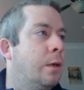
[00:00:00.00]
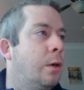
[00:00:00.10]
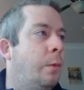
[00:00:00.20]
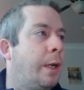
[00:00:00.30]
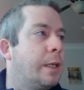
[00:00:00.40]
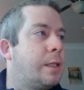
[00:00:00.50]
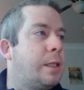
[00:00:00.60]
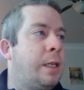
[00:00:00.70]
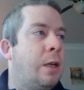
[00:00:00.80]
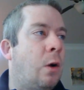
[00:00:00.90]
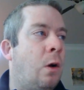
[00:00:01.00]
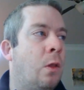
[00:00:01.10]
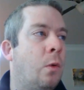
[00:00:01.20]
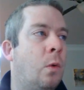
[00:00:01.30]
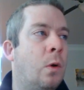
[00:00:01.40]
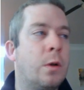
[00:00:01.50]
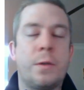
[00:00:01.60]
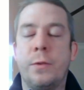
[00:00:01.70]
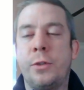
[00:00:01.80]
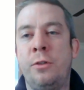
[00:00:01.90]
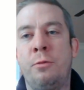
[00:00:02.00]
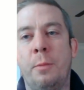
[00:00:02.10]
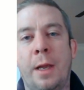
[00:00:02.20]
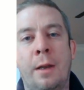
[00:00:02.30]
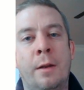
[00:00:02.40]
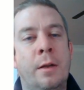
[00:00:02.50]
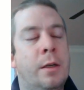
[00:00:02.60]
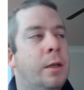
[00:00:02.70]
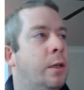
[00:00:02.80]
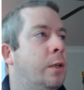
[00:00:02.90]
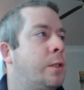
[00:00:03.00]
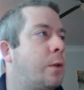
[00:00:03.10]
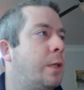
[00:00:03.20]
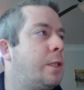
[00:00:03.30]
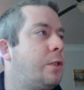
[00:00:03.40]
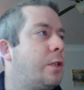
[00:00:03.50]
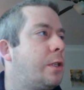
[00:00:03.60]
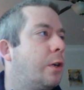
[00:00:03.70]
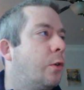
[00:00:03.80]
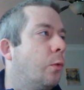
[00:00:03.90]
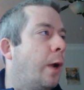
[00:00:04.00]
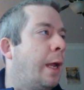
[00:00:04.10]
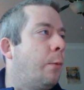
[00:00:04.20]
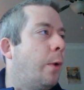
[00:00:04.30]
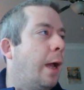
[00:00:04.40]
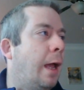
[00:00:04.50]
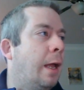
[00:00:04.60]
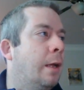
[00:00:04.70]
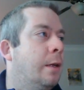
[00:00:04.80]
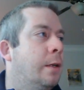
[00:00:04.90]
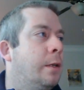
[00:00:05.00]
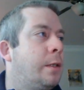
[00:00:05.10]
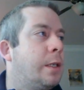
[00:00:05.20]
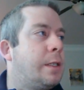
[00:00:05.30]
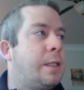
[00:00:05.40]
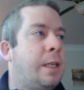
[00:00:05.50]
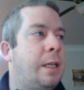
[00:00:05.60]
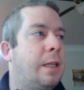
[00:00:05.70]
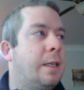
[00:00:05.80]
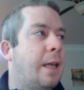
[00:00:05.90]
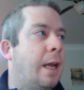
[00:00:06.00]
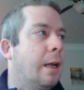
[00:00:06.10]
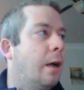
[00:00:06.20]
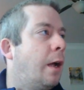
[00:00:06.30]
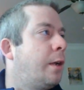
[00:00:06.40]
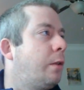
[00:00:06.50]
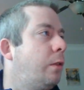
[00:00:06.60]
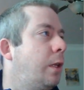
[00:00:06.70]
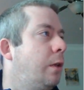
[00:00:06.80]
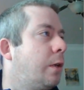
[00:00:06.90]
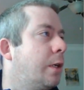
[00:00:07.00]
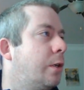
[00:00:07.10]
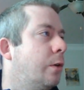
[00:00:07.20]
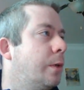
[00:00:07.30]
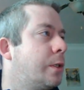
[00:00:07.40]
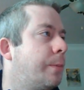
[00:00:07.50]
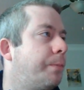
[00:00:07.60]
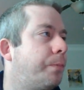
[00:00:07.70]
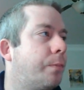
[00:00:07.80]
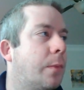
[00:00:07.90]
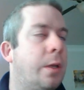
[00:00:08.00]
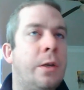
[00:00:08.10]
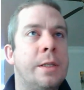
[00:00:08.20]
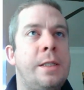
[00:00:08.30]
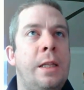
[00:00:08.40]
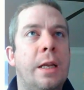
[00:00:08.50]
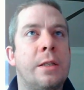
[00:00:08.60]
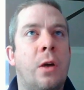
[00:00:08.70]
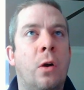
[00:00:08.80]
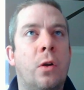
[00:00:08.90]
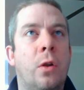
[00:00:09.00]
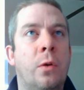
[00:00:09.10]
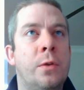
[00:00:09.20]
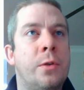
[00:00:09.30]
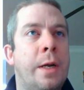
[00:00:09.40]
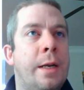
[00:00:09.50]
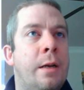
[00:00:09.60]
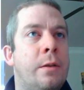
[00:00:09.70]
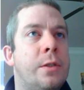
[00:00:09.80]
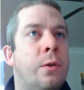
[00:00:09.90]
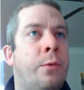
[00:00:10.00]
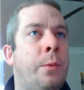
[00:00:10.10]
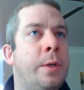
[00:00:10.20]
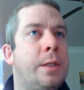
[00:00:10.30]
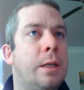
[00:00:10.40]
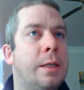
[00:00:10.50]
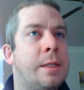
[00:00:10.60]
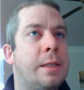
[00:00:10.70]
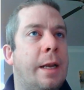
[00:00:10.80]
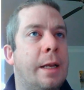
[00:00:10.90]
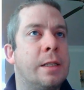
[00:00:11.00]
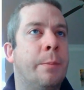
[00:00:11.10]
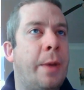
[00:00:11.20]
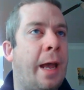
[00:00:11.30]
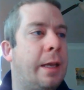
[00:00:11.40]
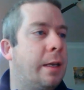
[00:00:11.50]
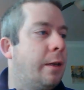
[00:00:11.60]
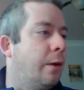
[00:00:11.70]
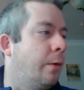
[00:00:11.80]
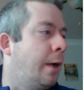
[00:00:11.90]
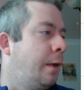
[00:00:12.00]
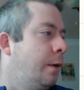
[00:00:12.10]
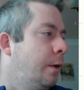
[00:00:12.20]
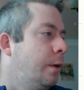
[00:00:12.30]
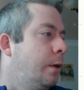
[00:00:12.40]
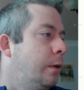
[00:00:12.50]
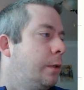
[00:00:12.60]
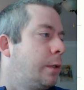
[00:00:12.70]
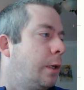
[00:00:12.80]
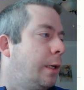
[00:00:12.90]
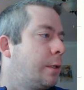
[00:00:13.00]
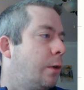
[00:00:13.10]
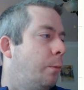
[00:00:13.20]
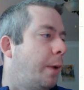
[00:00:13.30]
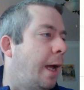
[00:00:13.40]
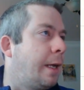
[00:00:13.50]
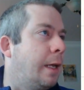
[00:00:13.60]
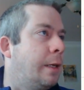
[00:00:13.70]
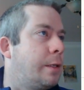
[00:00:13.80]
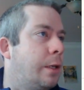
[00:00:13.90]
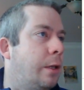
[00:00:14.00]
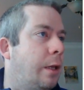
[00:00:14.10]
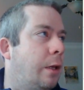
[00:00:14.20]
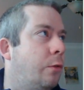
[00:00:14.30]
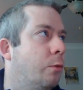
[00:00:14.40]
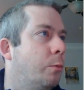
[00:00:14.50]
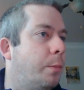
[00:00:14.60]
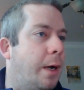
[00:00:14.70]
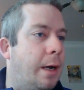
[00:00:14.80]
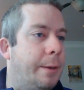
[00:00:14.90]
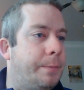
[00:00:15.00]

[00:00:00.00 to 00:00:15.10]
We can see all the orders for Superman. So this is just a great way to see the data. Another thing you could do is you can see that it's all closed right now. So if we went to list settings and back in here, right? So let's go back into the group by.